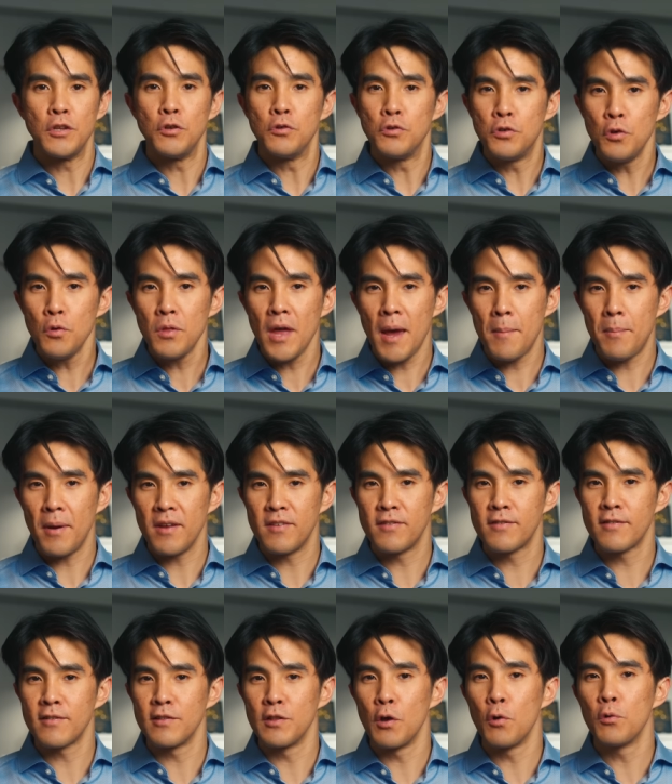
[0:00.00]
you do that by
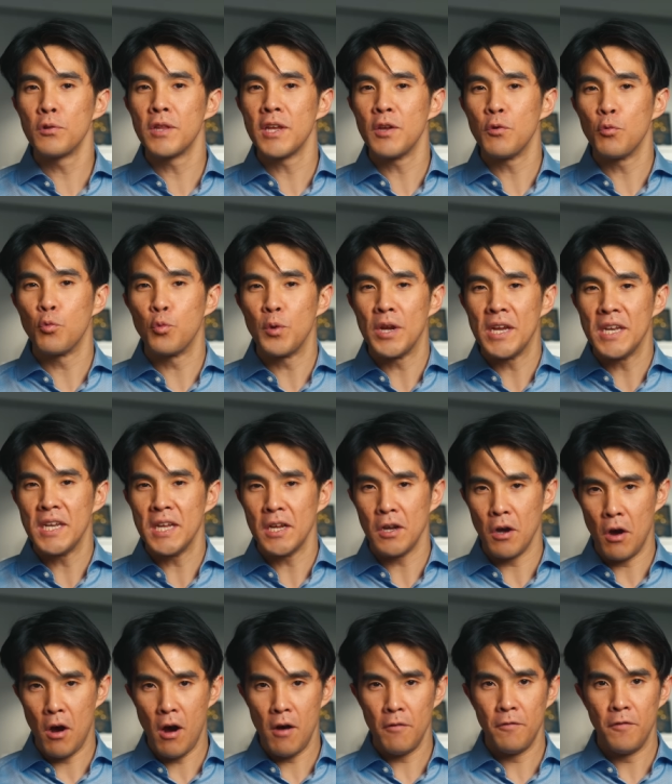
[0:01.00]
slowly weaning
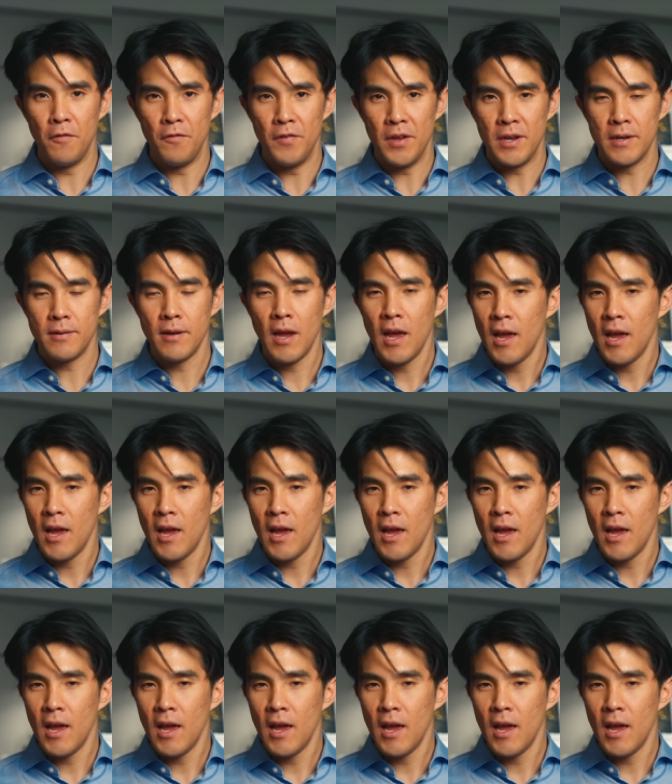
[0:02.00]
off of it.